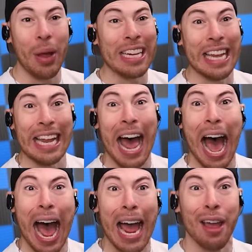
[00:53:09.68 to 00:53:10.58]
he's
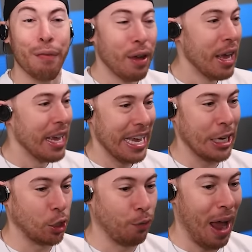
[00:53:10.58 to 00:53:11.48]
alive. He
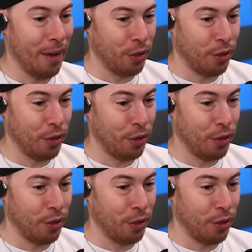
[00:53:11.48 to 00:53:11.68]
survived